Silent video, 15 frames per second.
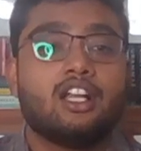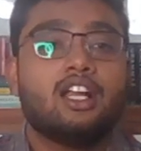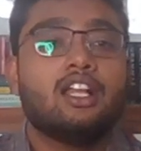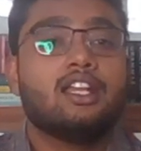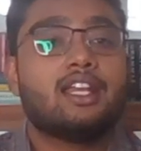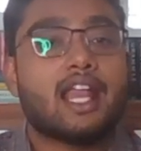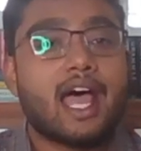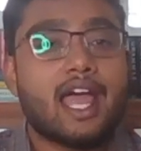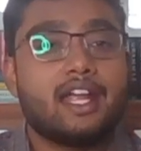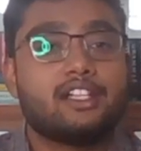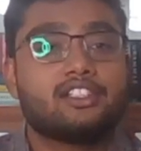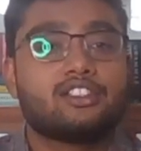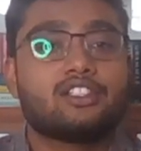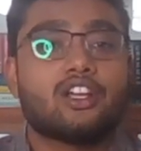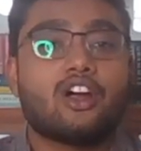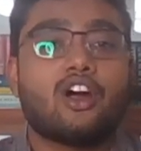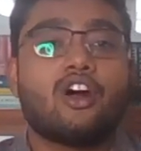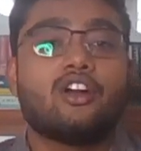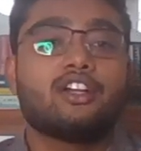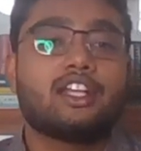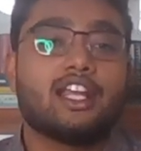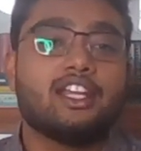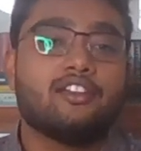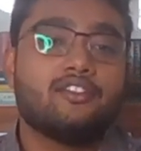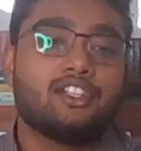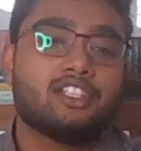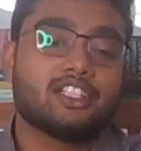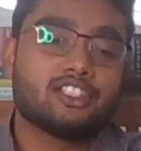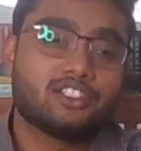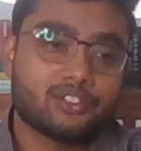lights, or
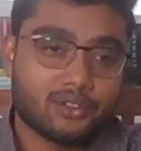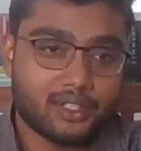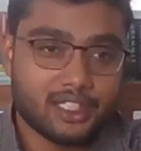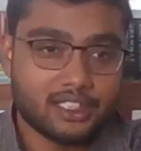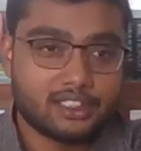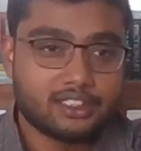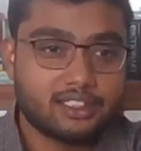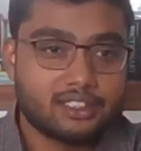television screens.